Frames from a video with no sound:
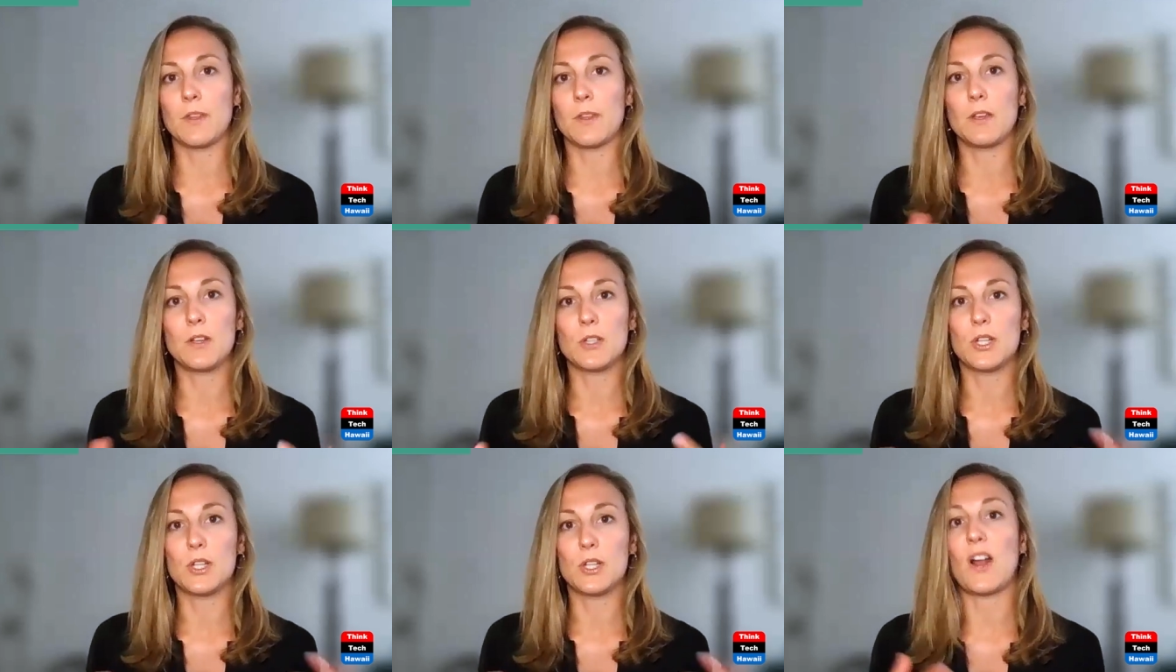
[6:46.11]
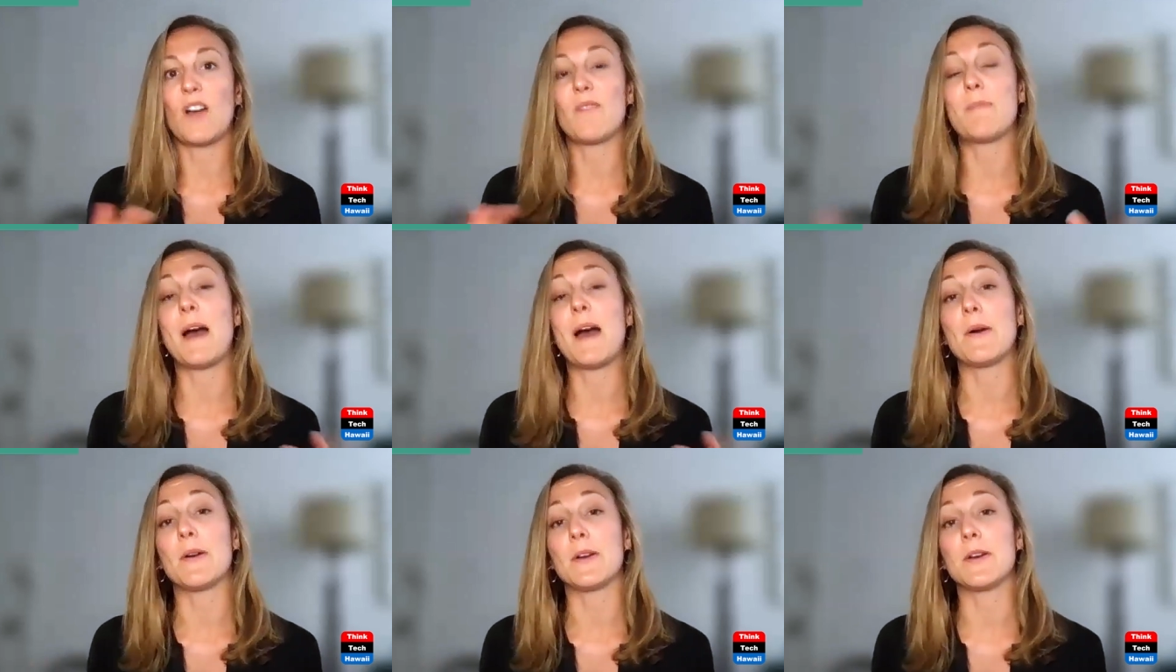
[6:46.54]
shut off
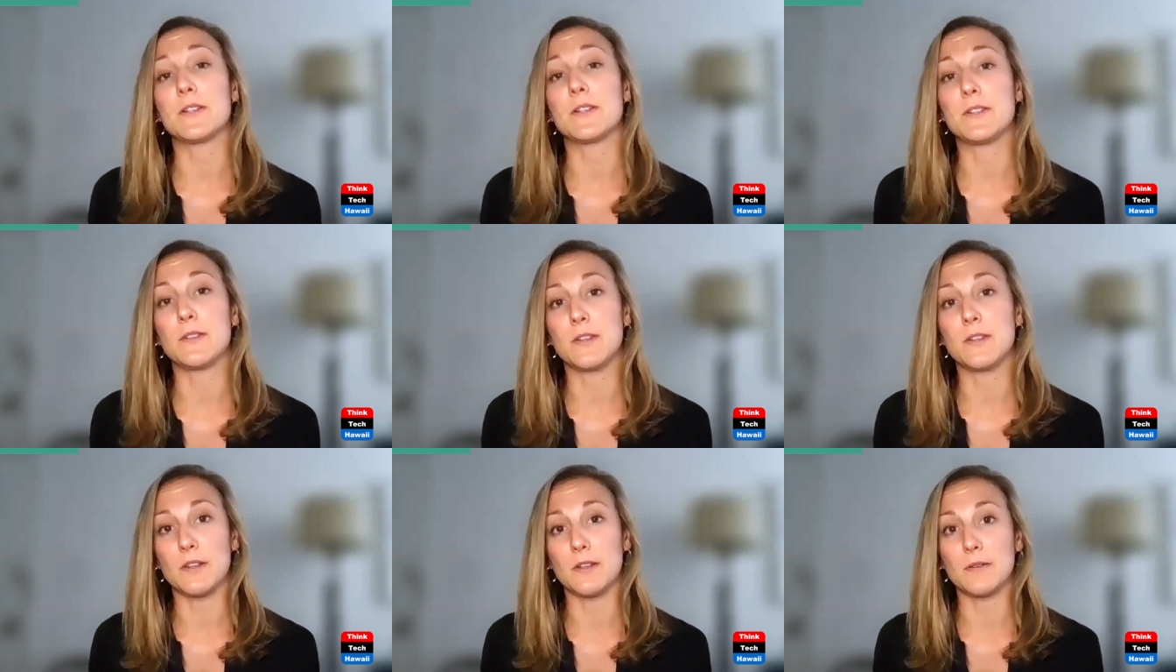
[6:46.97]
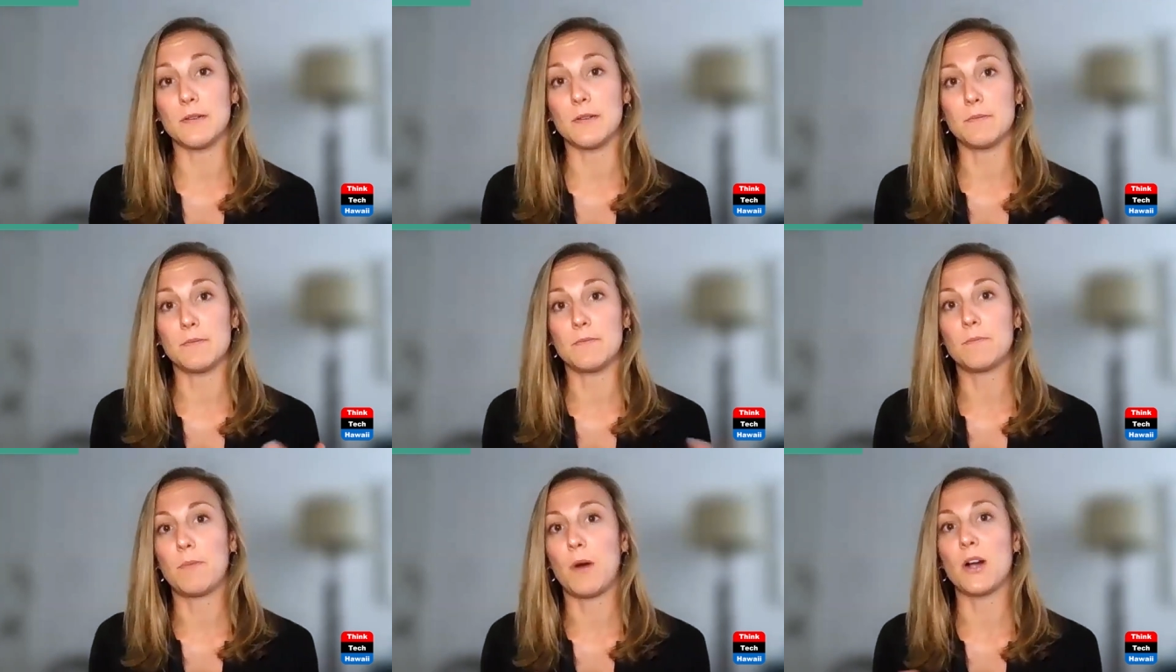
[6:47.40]
power to the
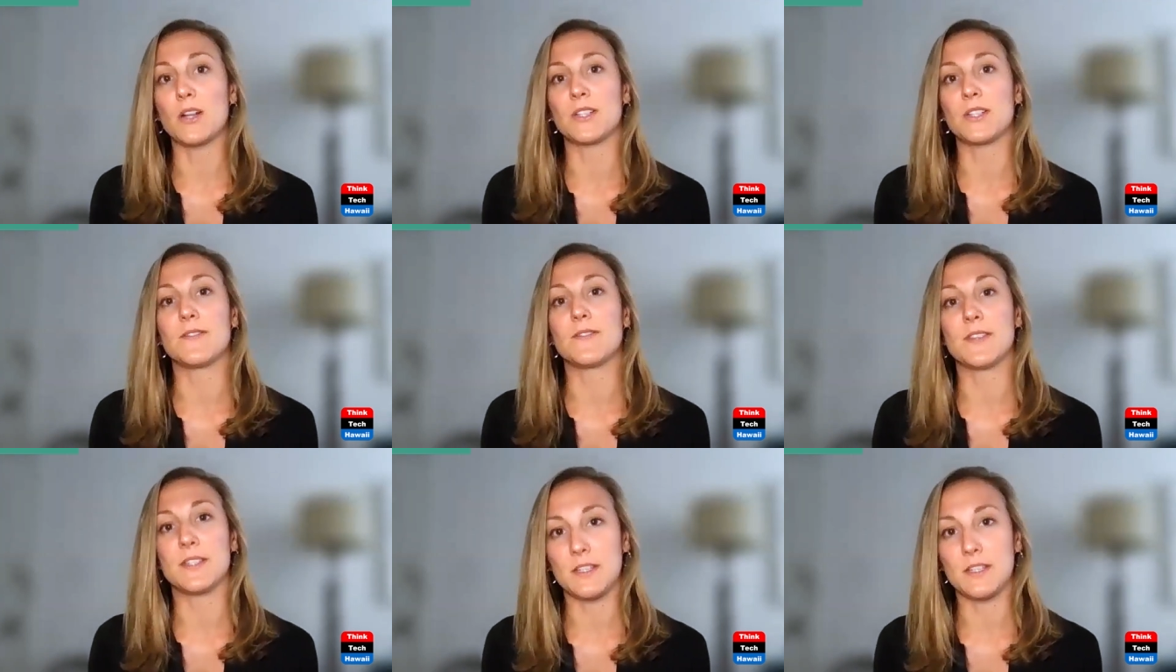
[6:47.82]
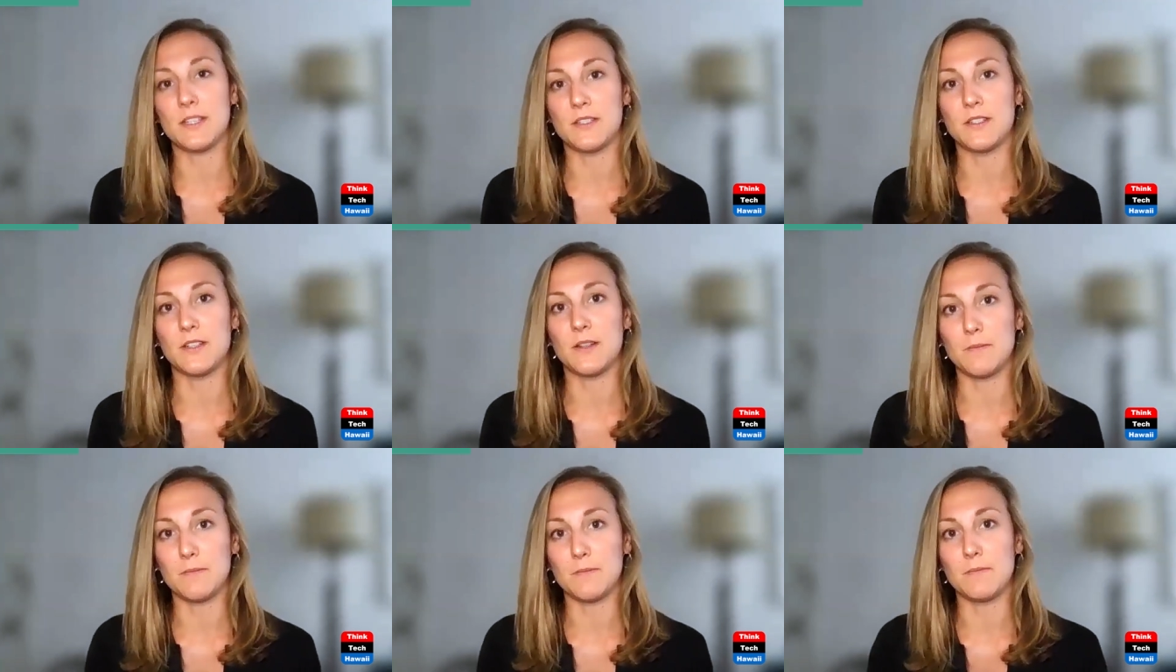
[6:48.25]
parts of the
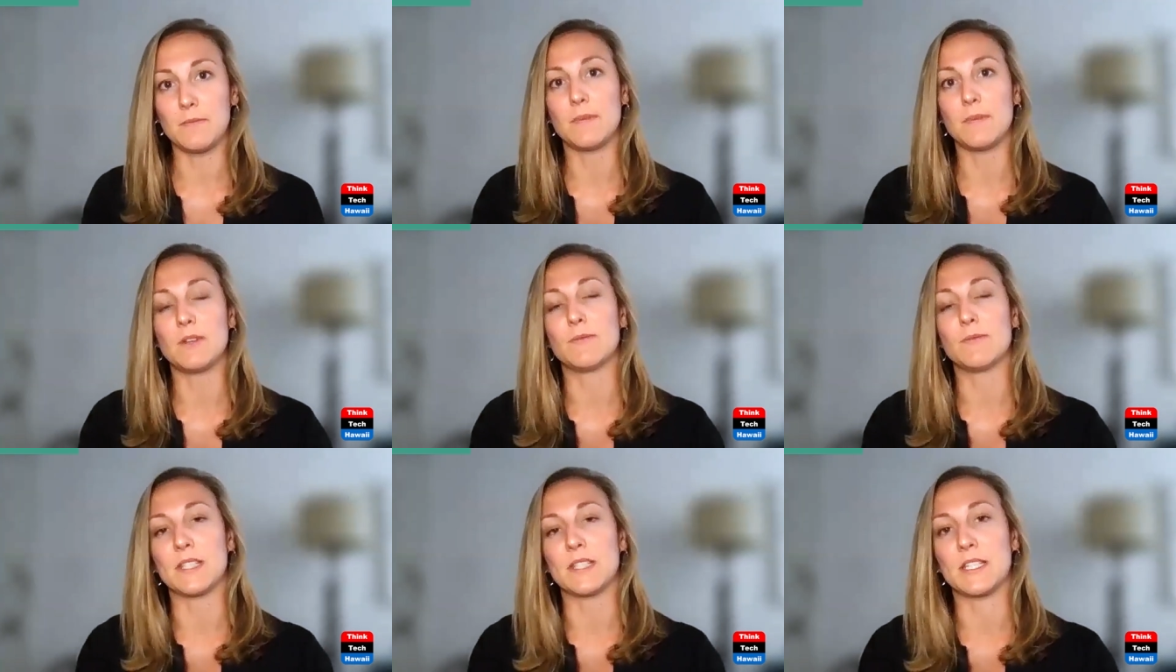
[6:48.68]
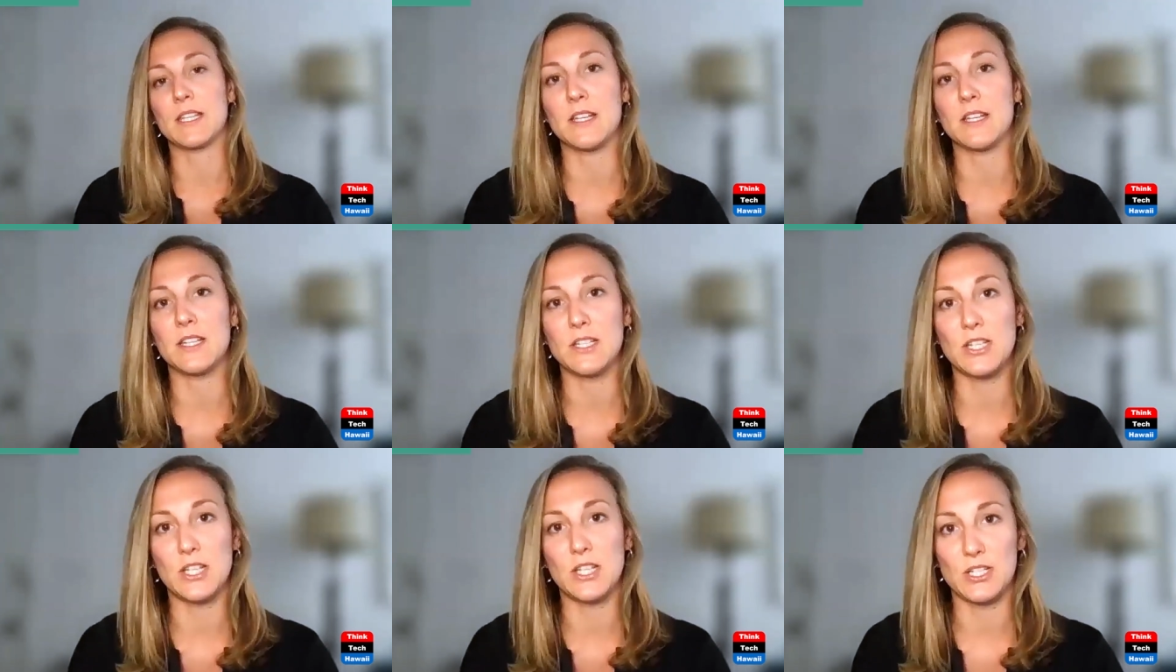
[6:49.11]
system in risky
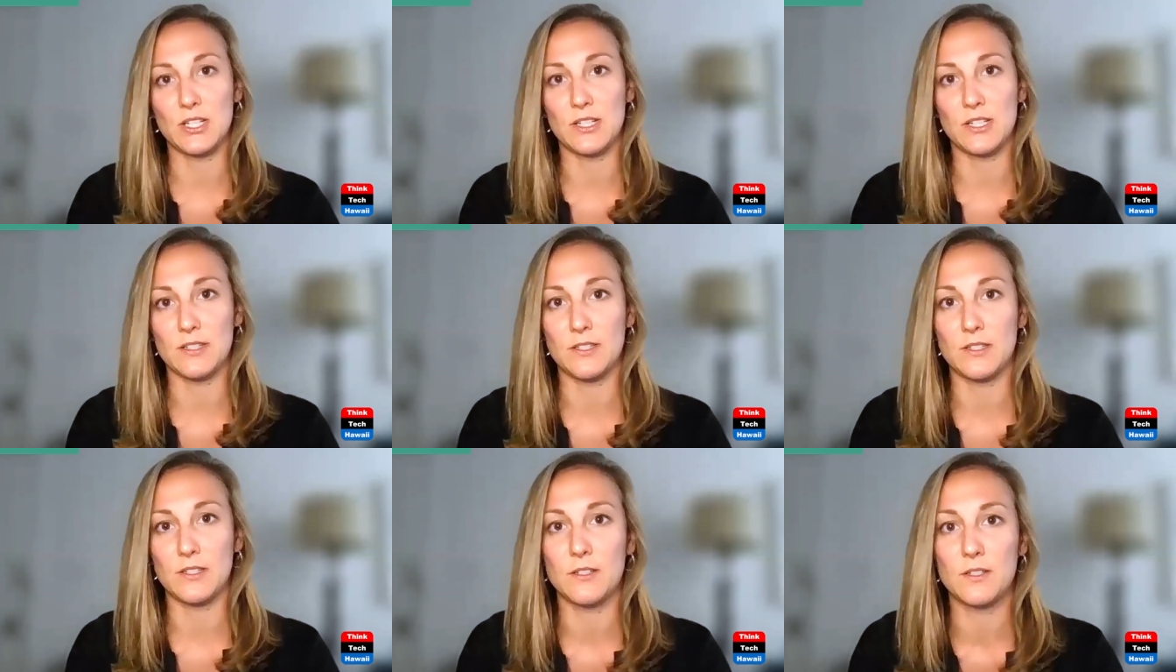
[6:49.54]
conditions,